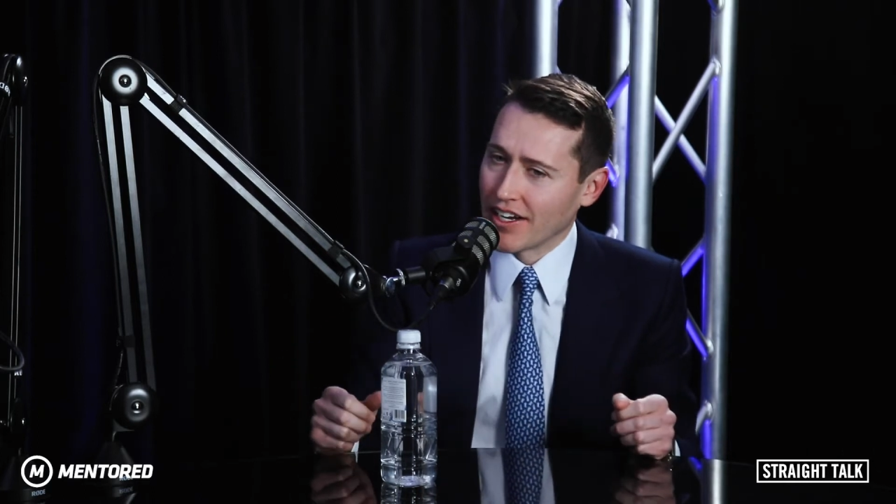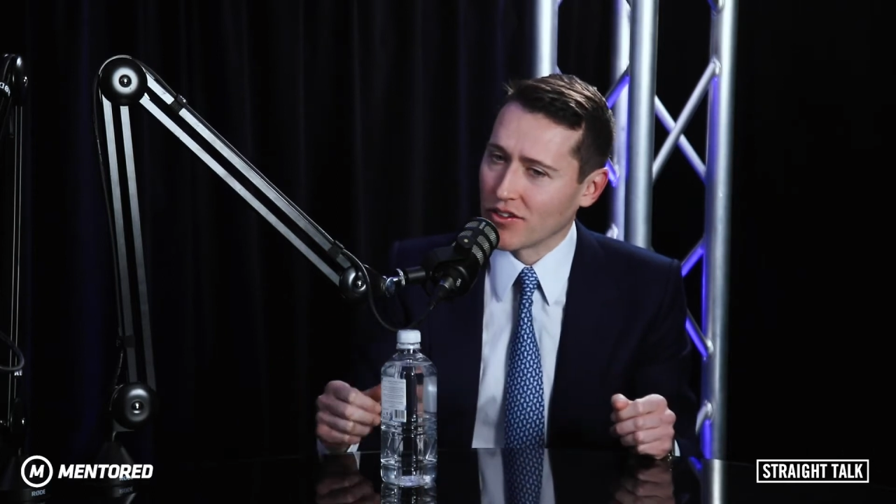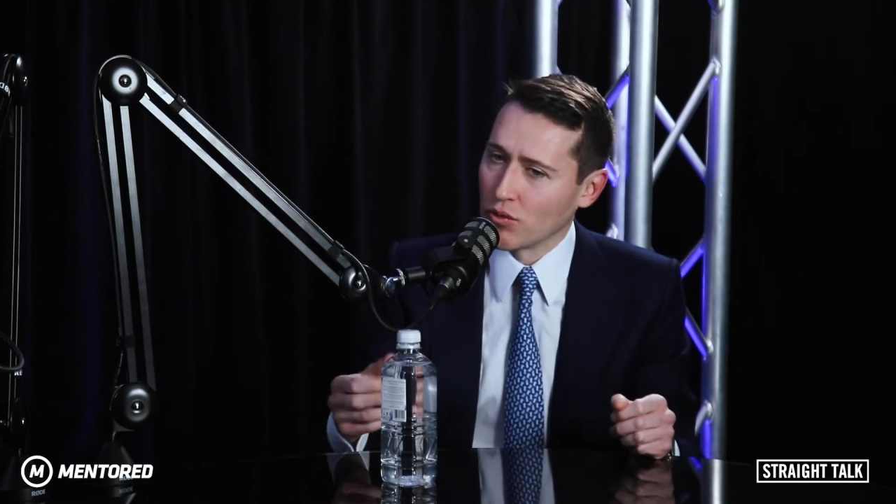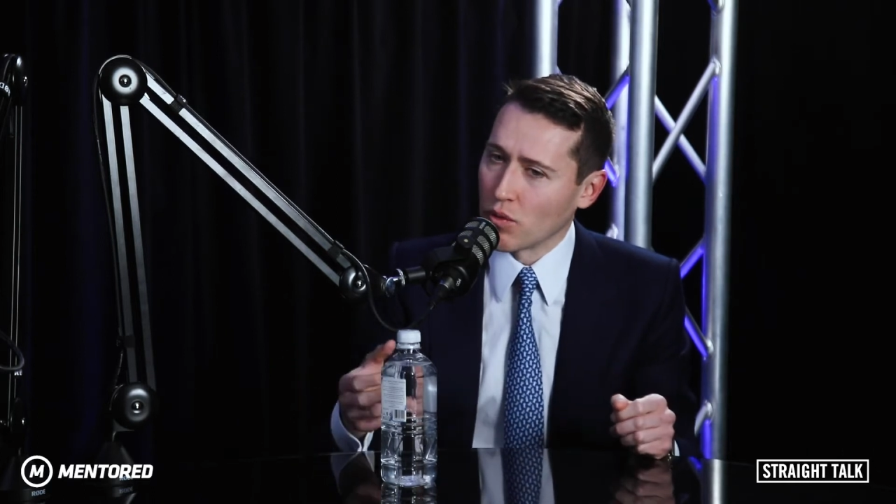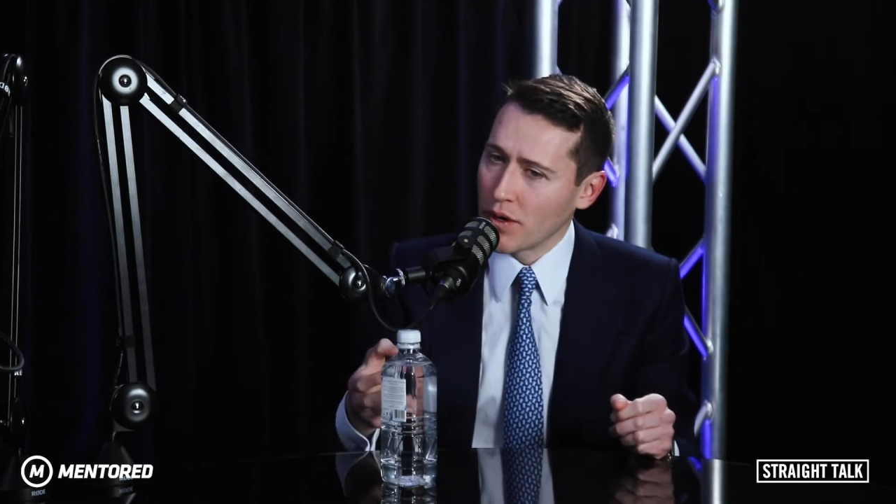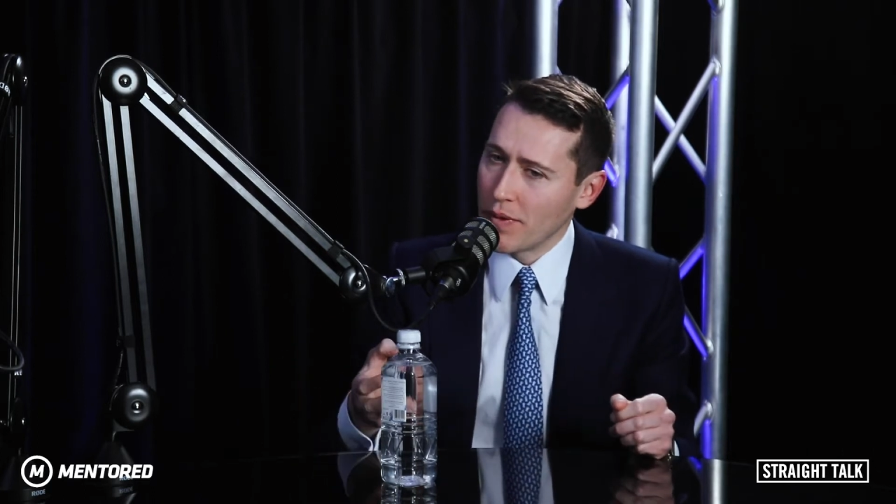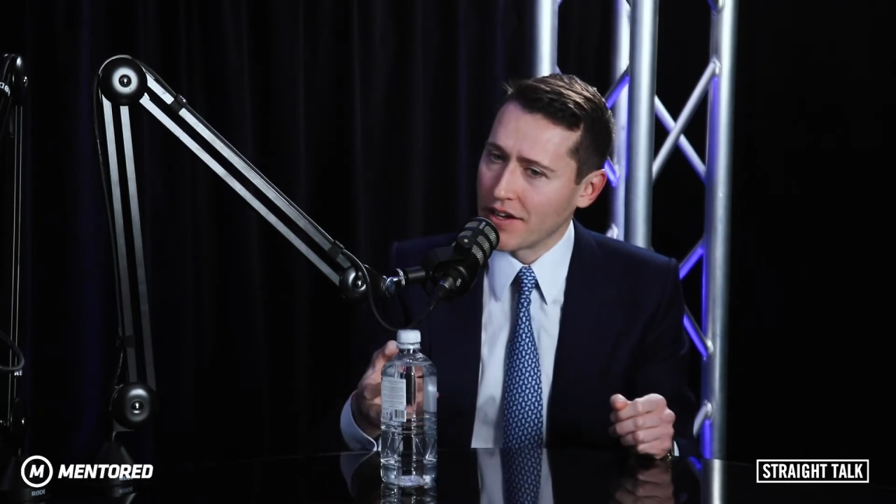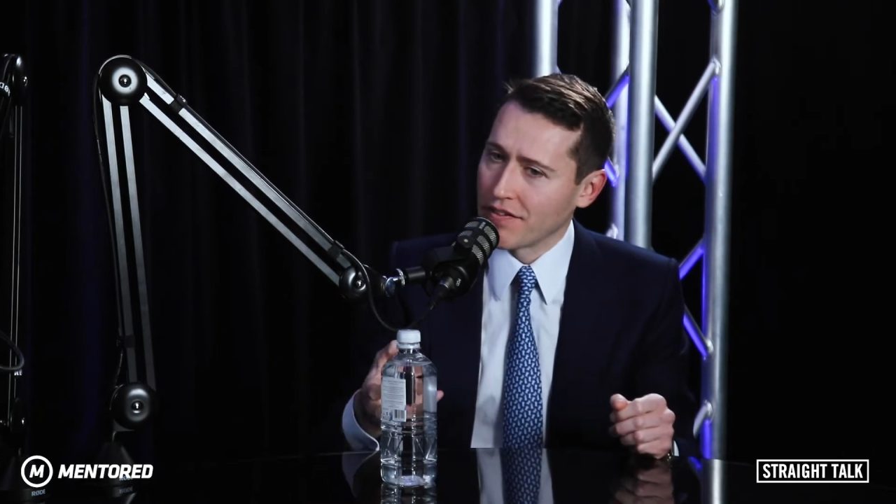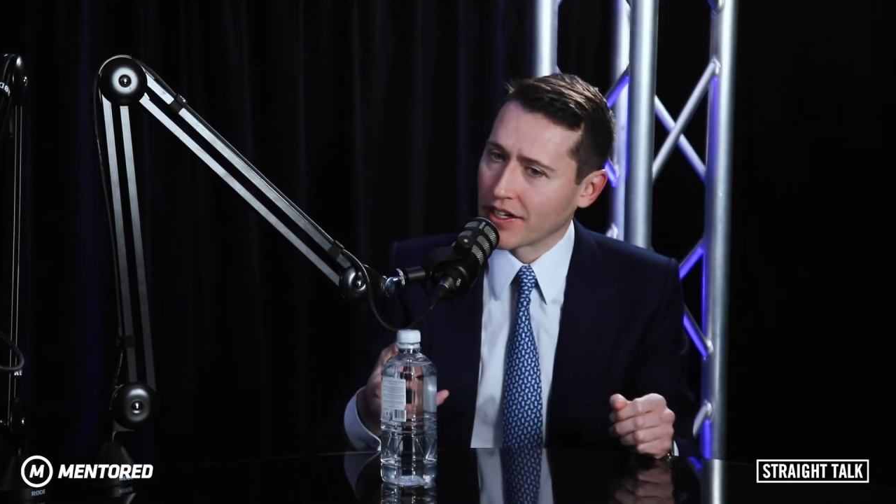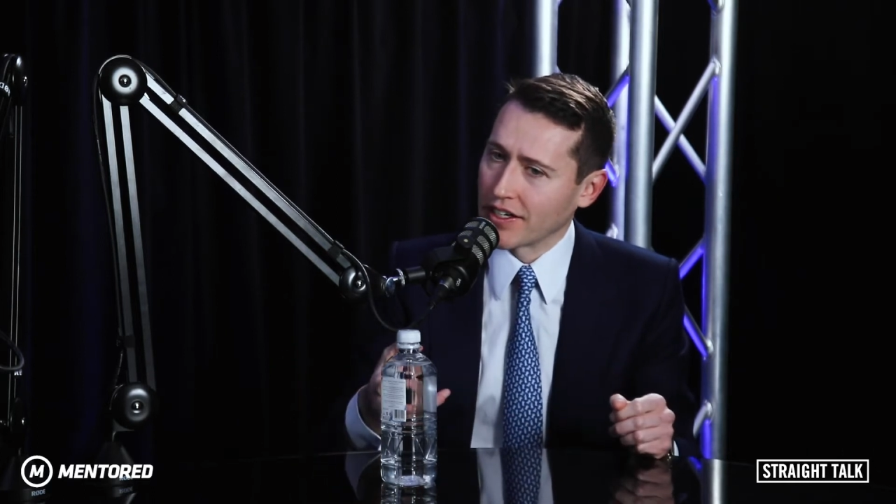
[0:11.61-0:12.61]
I thought, well, what
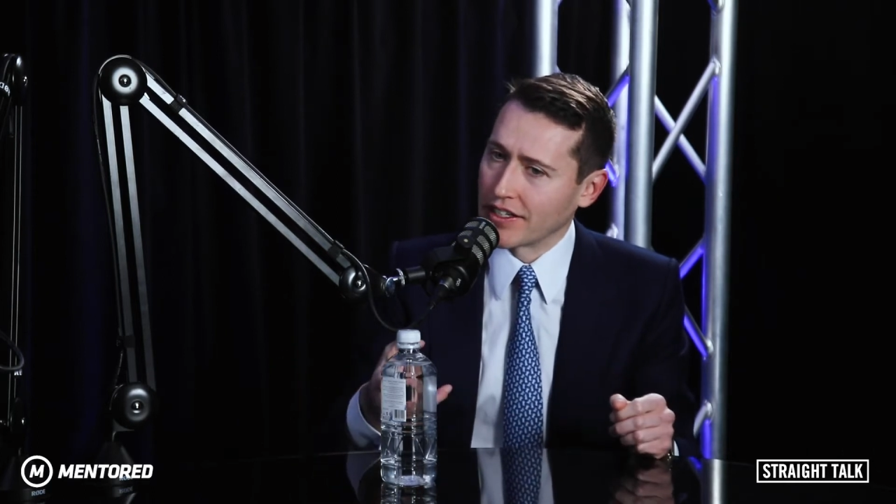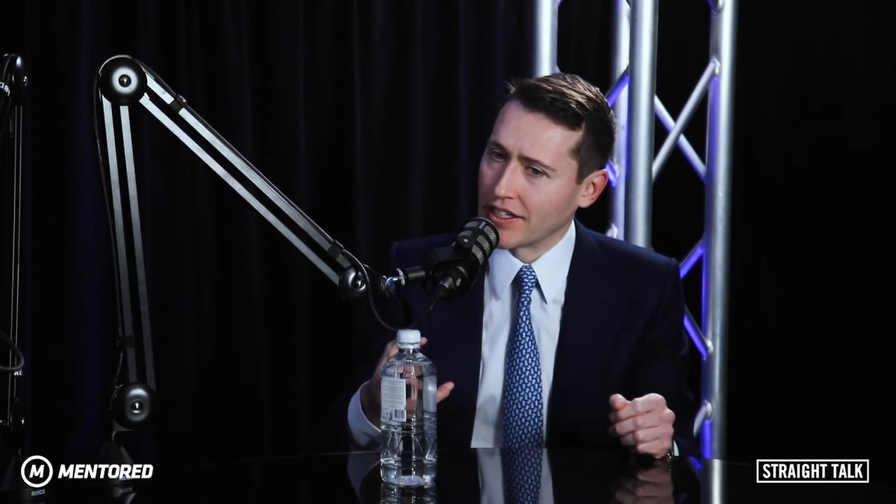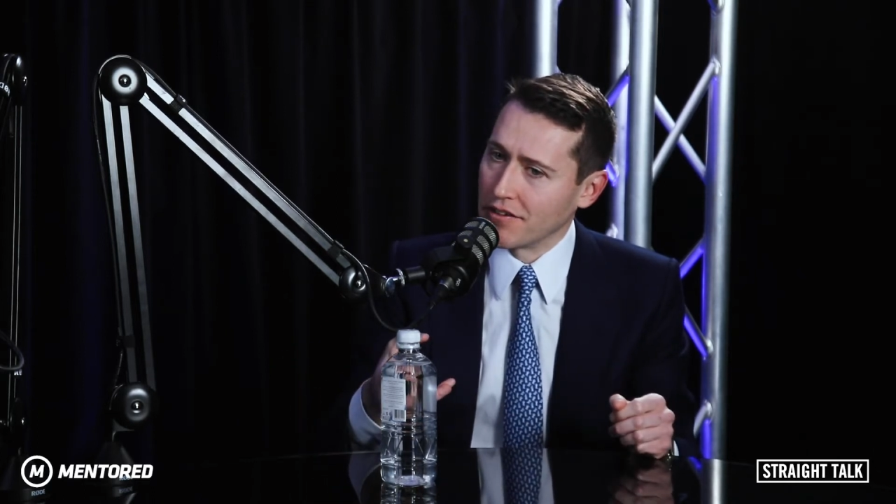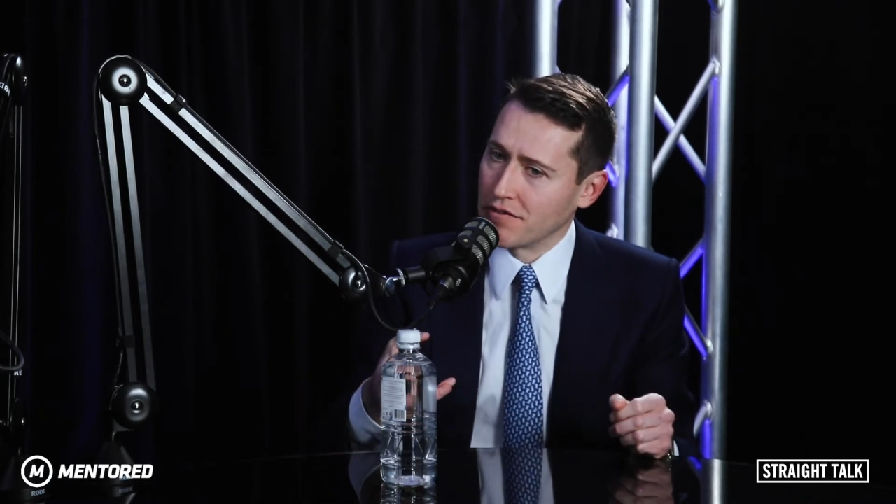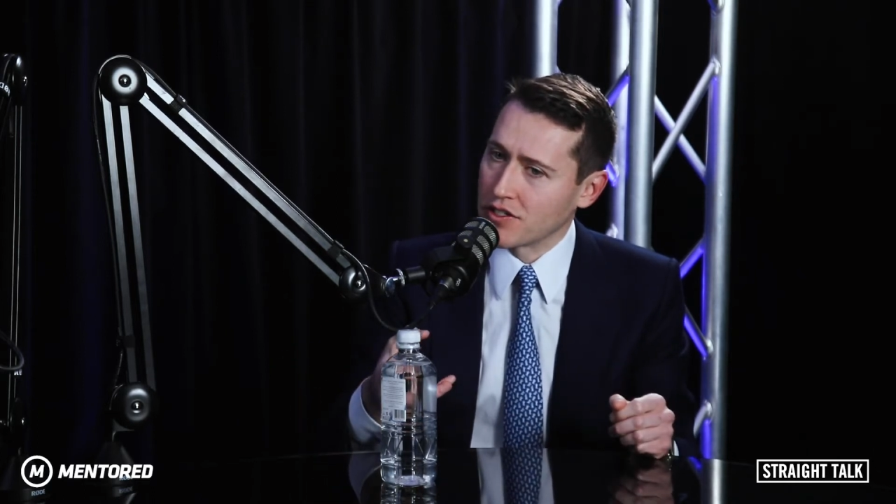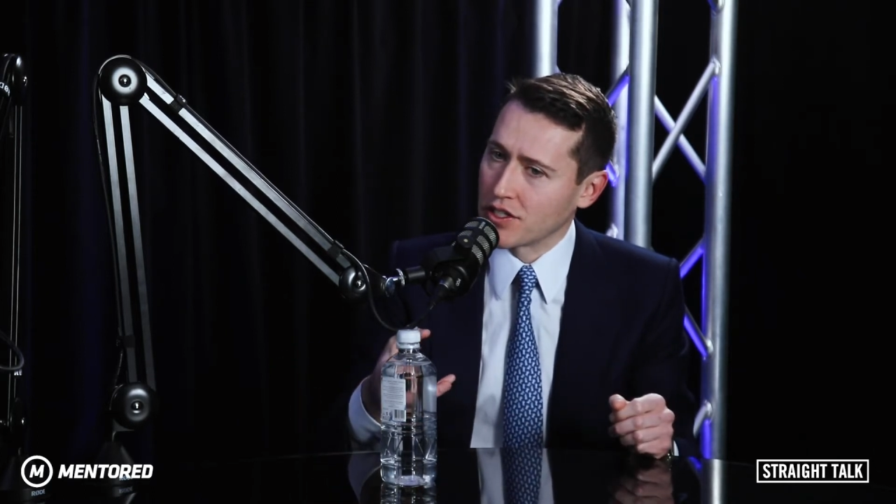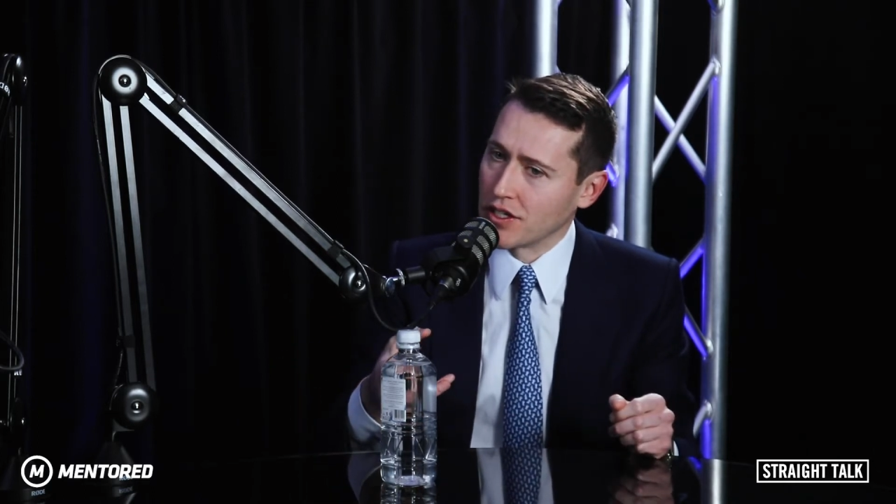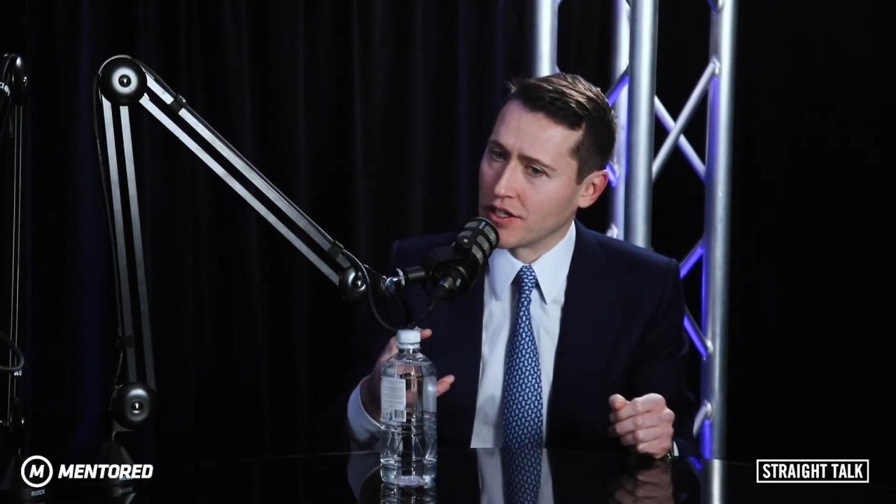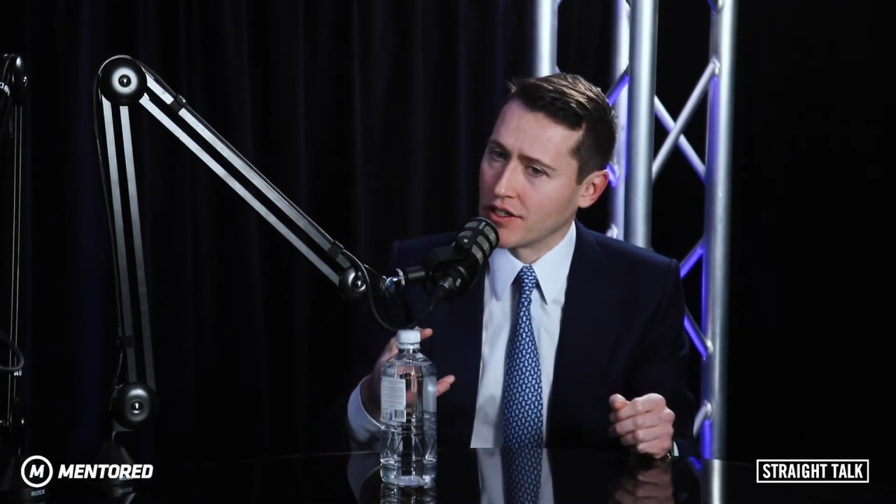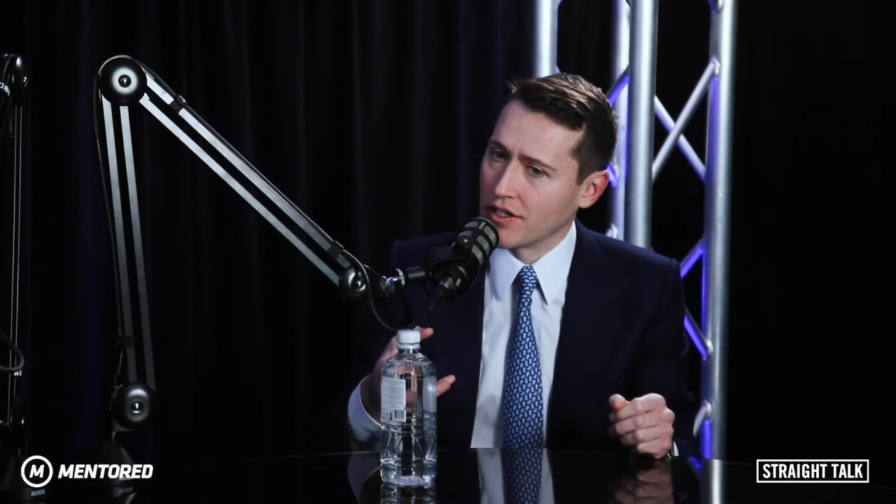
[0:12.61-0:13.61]
about if I can give
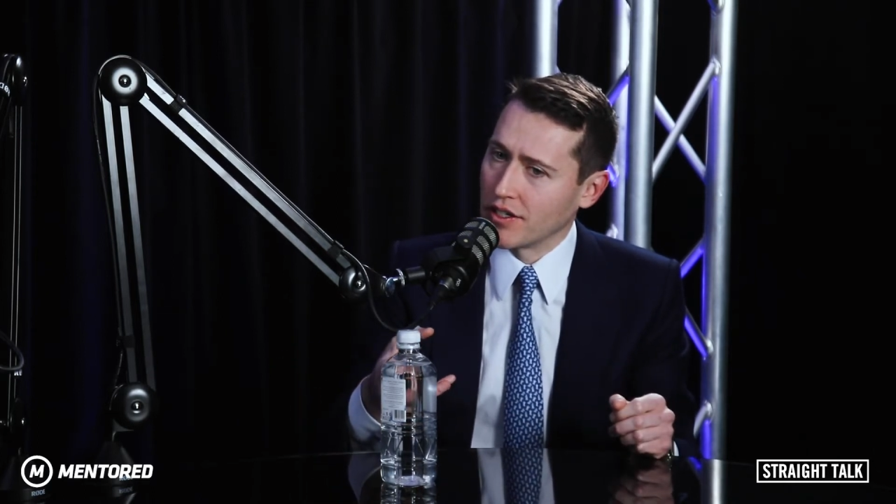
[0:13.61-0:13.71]
to